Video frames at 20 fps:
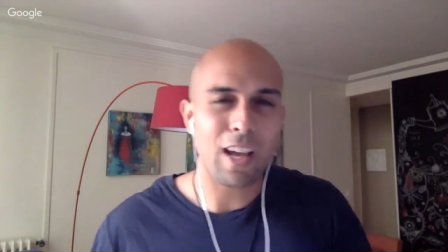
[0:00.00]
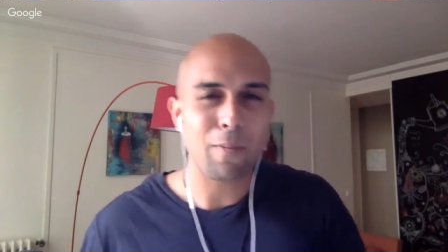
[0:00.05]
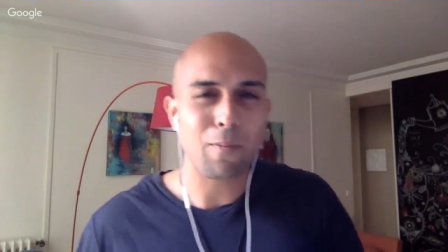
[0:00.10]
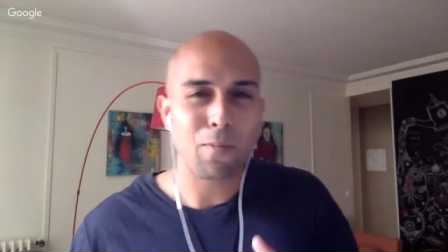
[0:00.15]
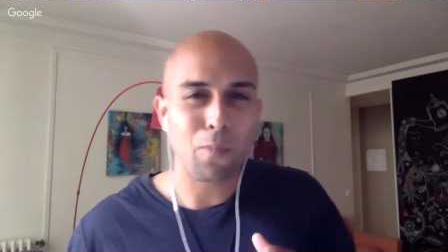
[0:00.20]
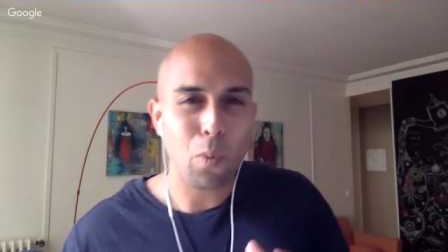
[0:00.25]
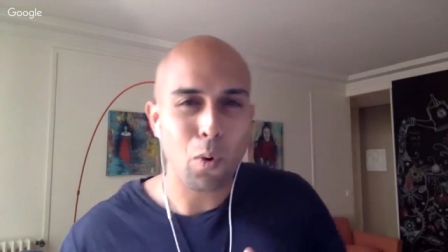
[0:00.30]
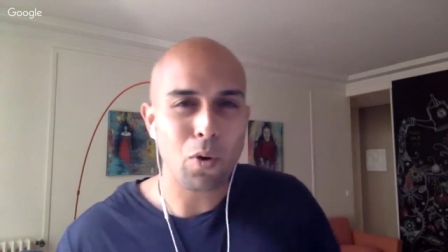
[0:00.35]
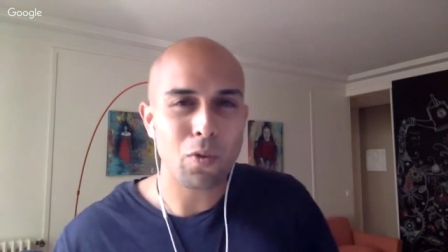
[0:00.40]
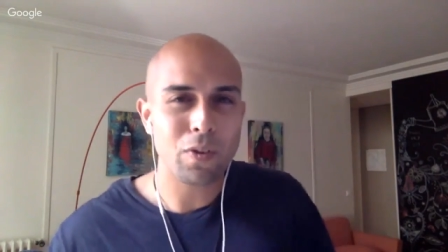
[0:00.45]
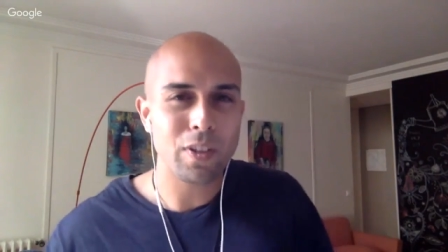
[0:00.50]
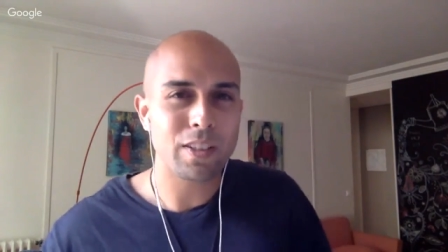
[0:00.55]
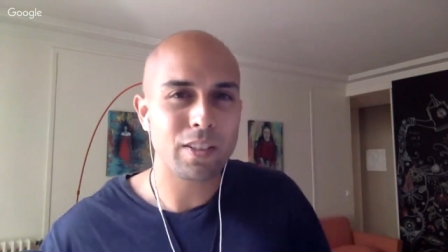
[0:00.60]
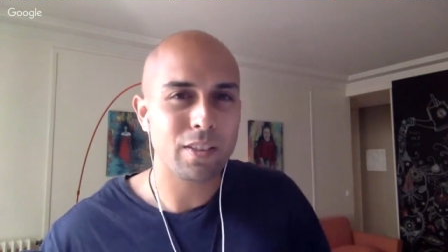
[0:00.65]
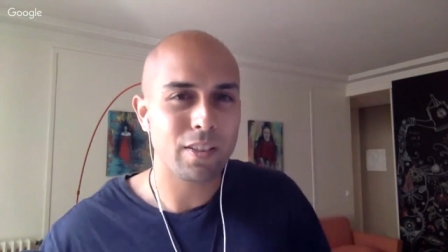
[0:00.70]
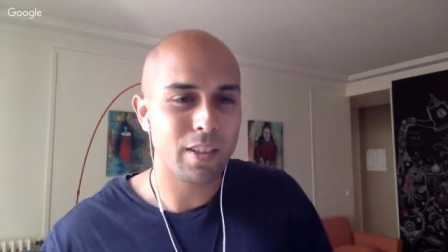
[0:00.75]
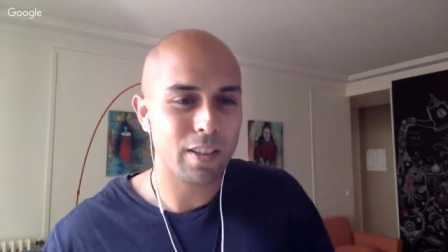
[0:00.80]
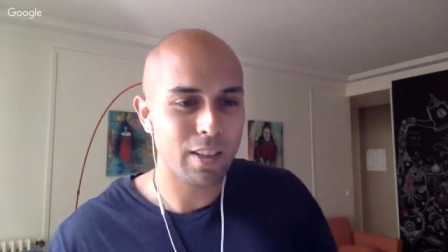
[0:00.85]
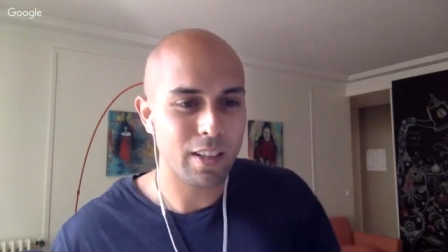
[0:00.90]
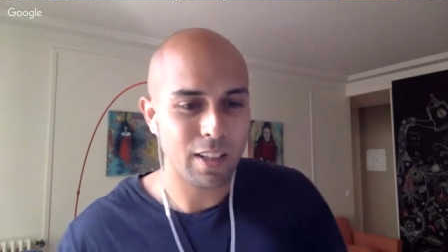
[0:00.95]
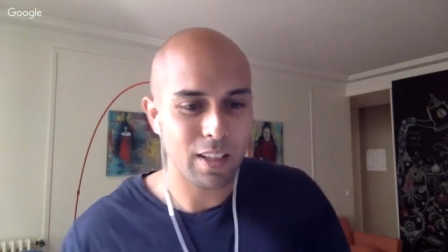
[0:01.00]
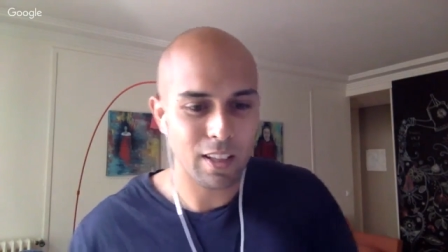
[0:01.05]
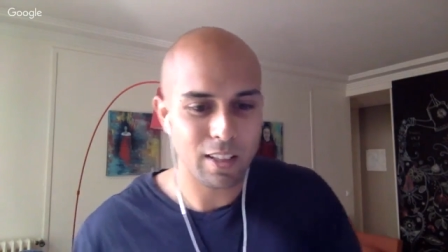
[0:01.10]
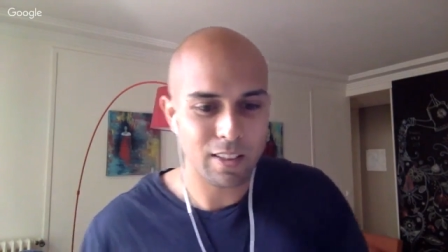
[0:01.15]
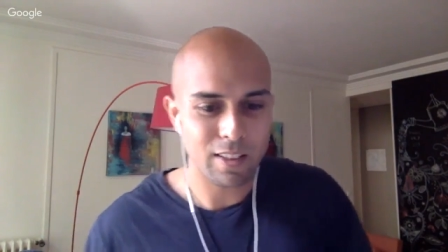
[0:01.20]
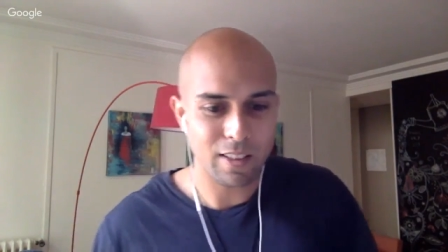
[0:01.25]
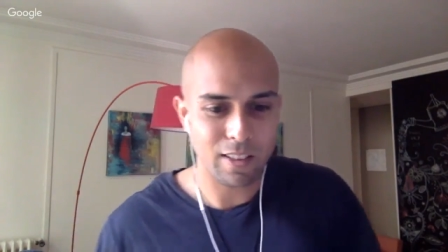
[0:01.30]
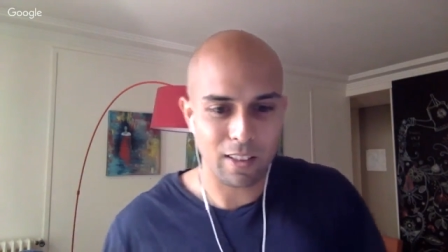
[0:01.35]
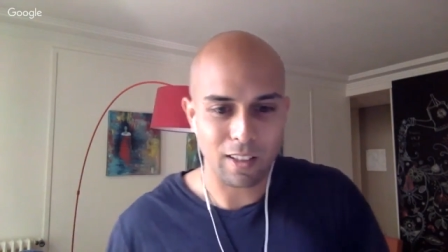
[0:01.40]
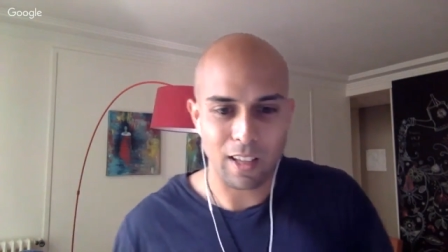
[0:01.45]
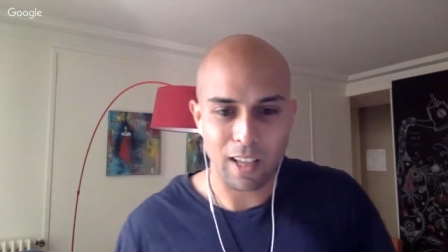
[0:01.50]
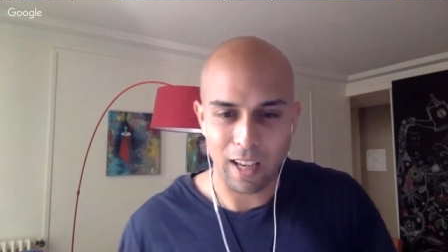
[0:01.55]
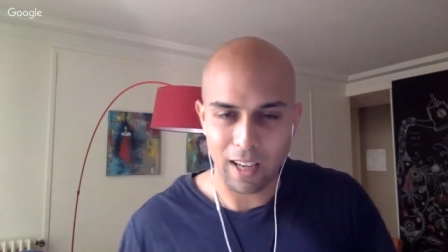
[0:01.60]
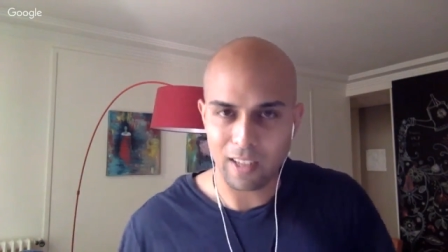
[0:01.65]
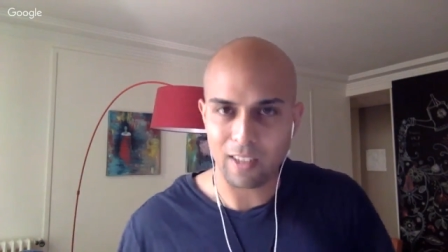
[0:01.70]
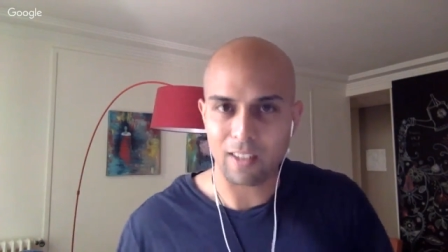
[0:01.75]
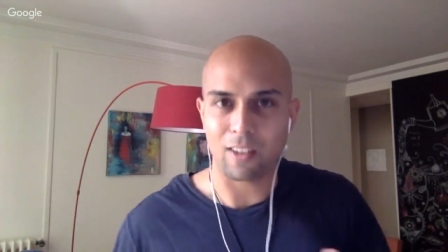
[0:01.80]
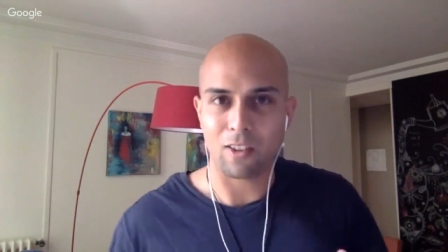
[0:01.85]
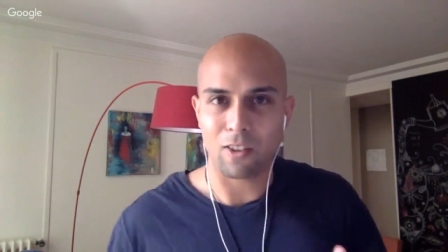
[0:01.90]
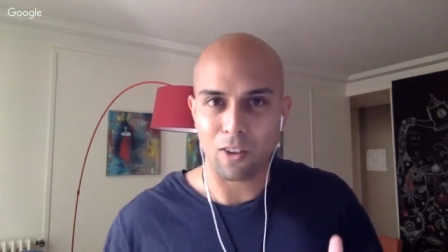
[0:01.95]
I'm more recently thinking to
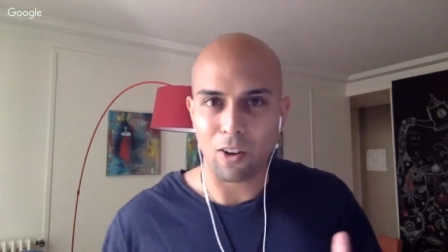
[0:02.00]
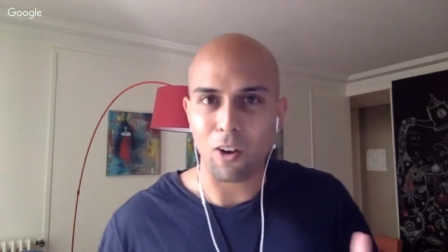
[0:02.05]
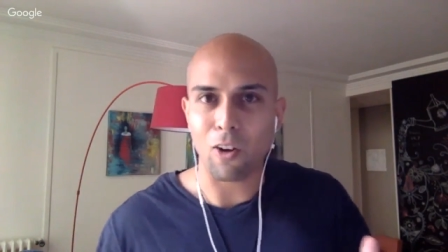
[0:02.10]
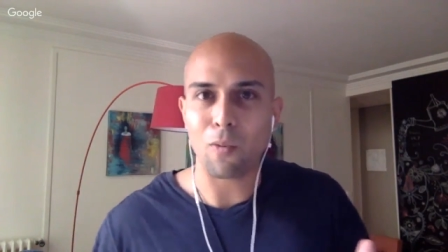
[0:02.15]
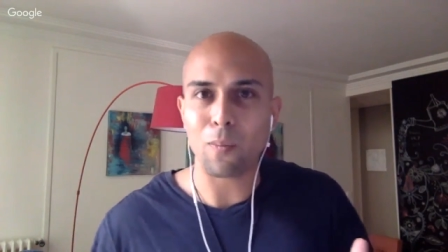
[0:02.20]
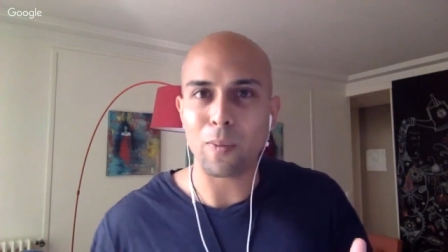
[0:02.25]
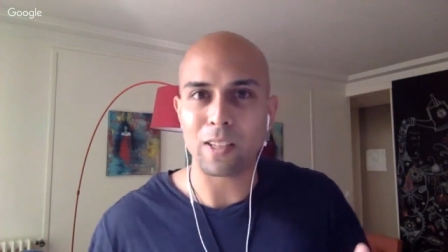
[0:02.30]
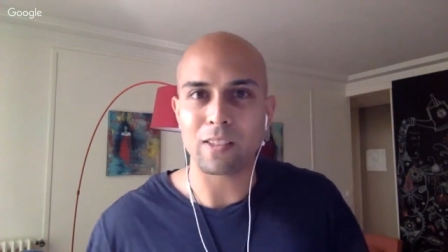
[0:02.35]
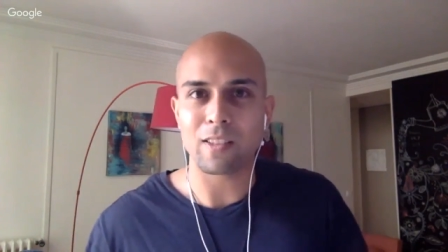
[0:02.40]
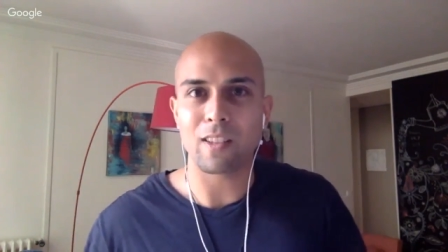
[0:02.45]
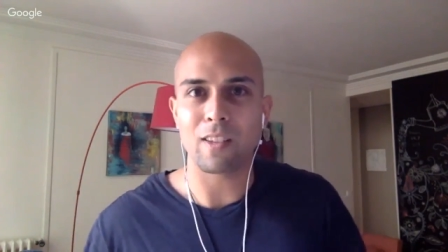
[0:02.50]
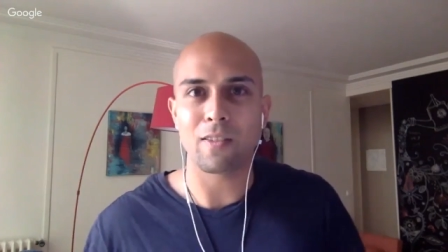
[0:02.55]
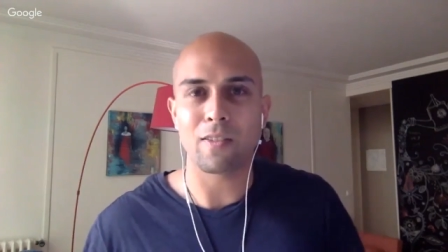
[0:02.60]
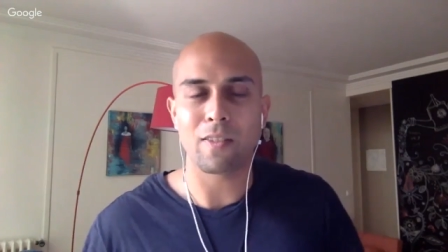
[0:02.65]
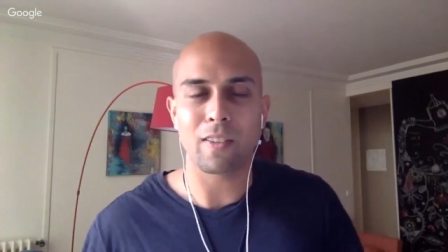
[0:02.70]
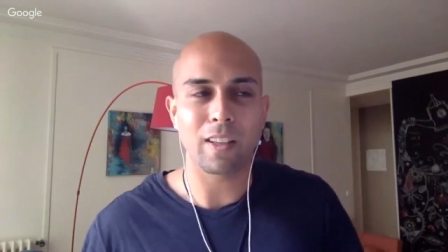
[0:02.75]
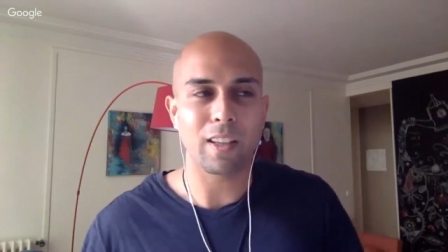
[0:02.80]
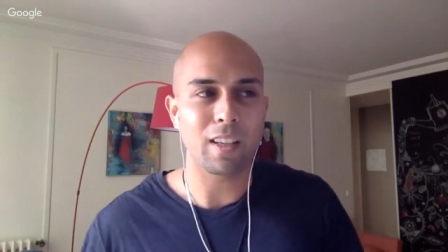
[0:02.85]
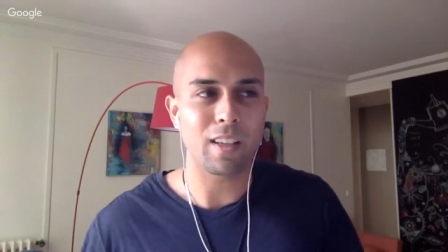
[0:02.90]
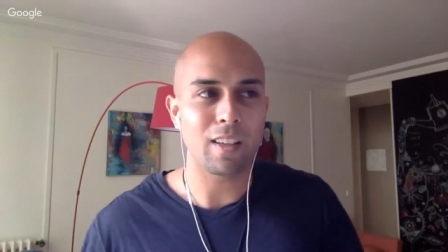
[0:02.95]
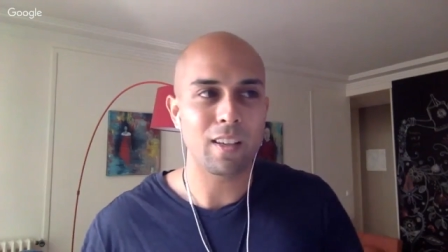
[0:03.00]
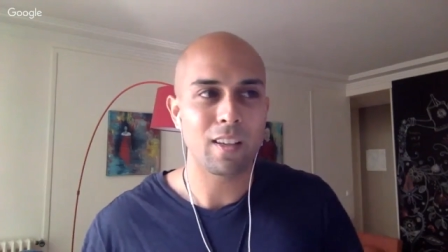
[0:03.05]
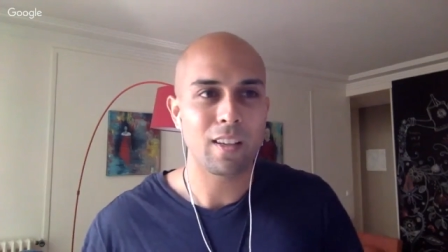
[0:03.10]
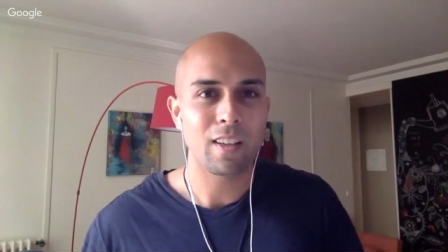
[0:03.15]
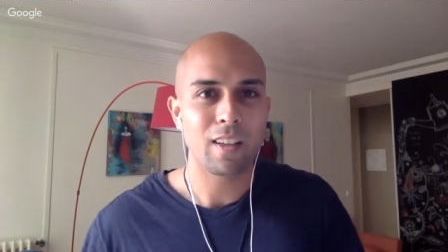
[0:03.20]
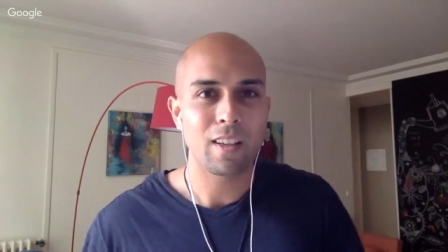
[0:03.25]
kind of call myself like